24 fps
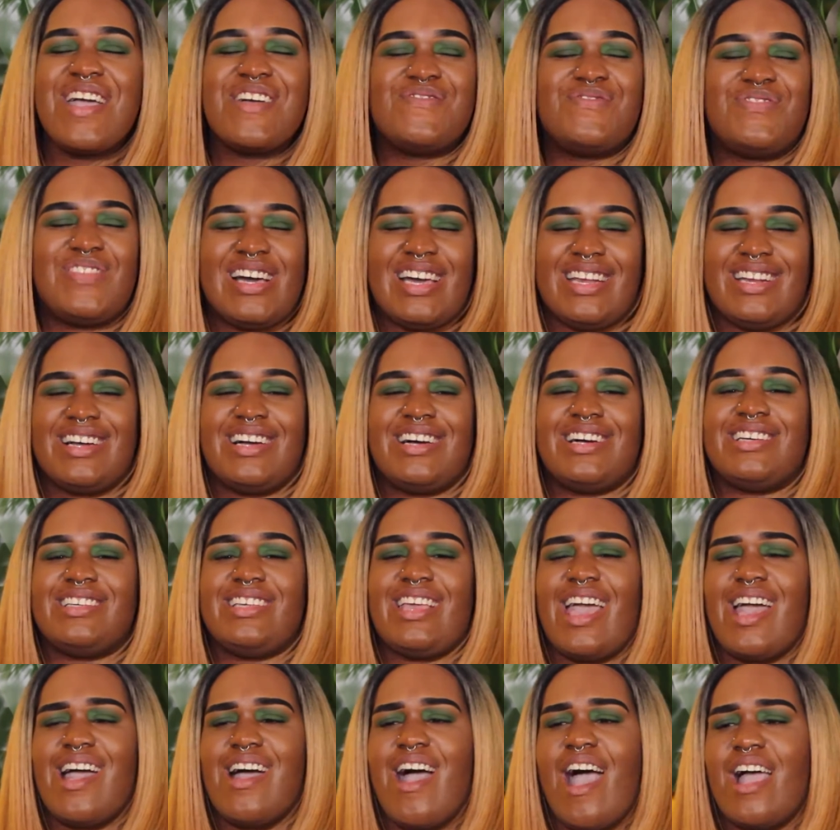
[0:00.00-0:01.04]
But
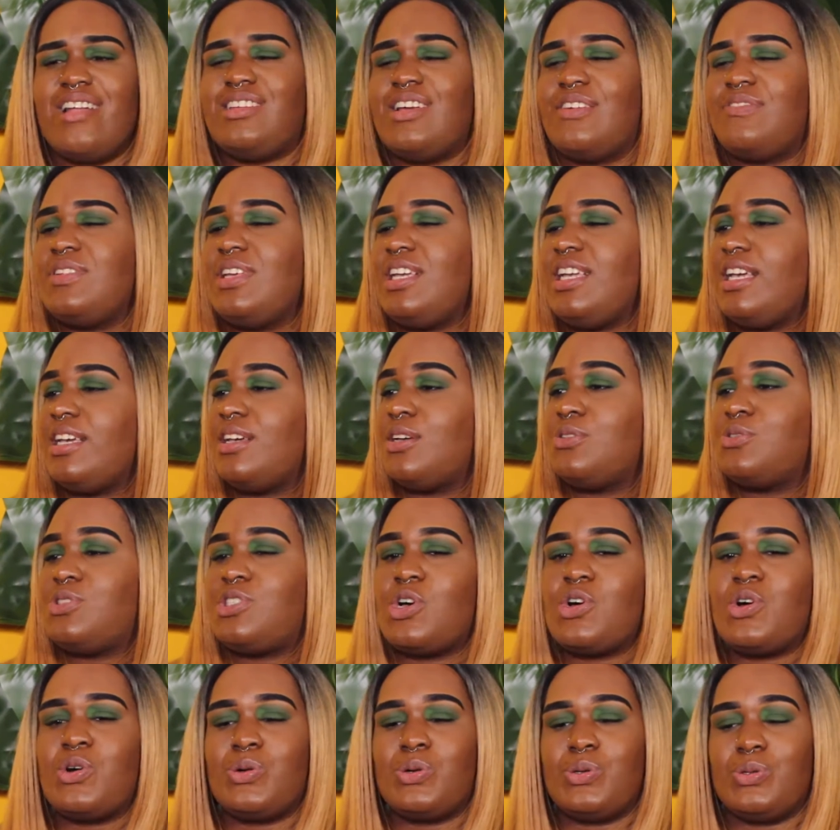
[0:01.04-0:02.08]
yeah, I definitely,
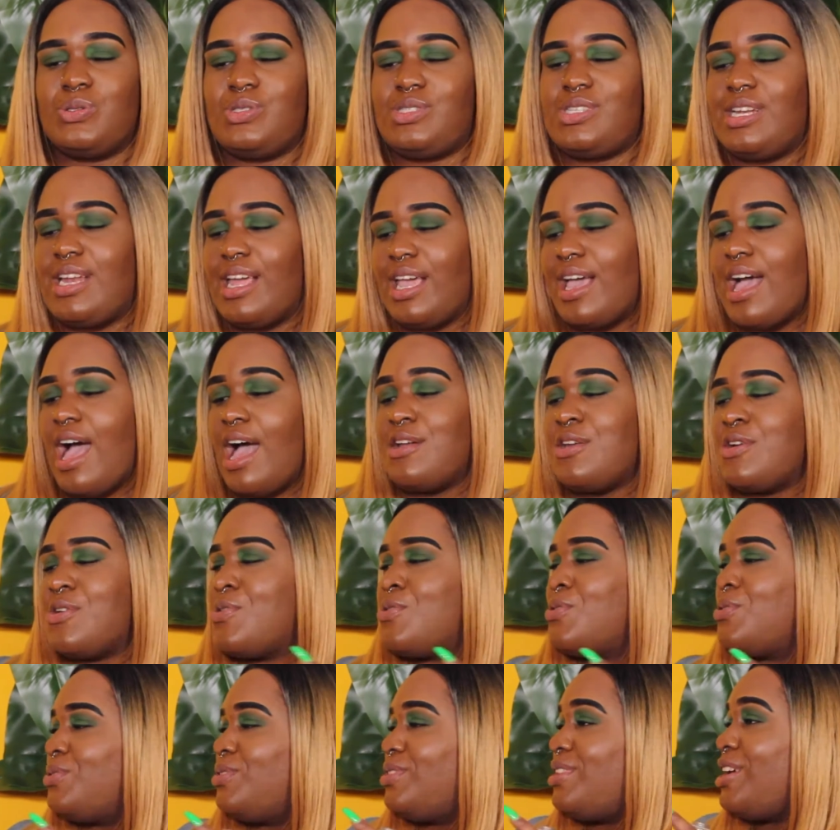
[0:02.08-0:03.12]
so today I know
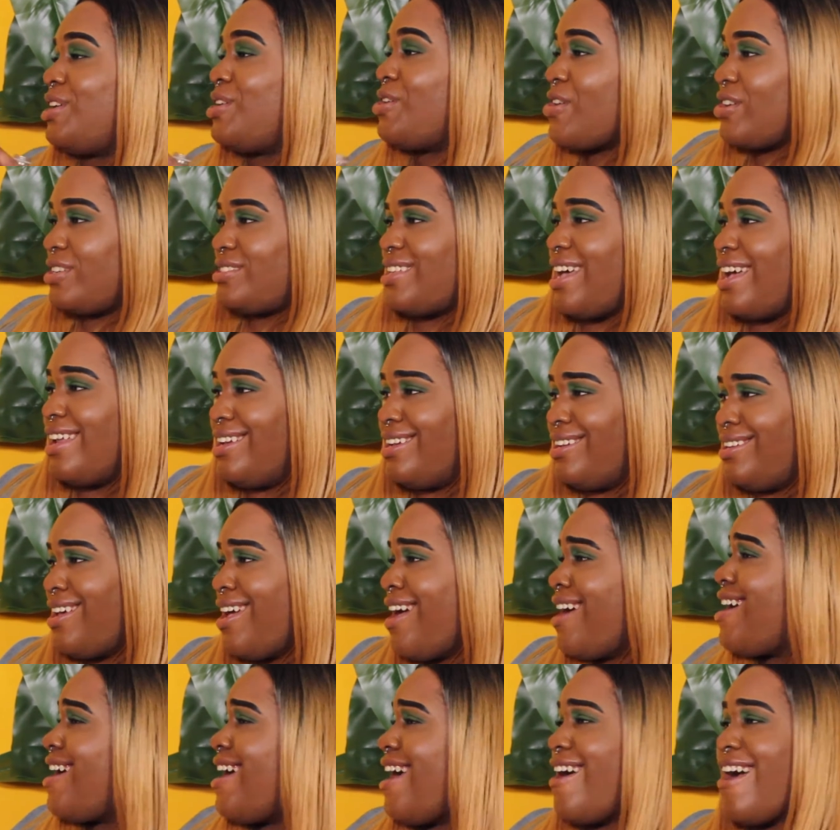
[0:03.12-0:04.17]
that you're excited.
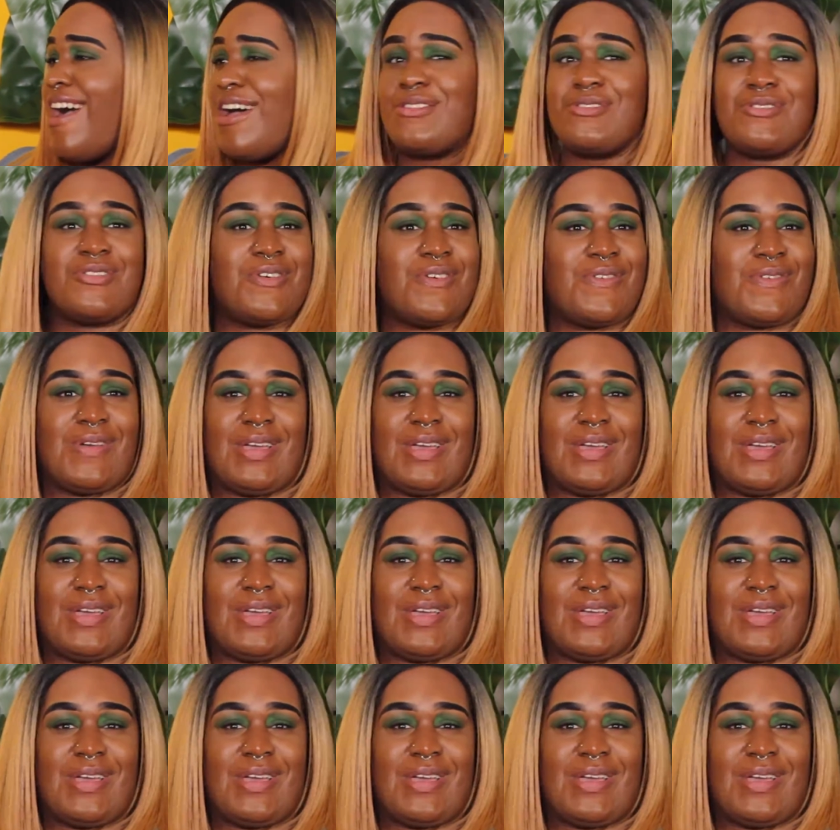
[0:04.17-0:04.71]
I don't know.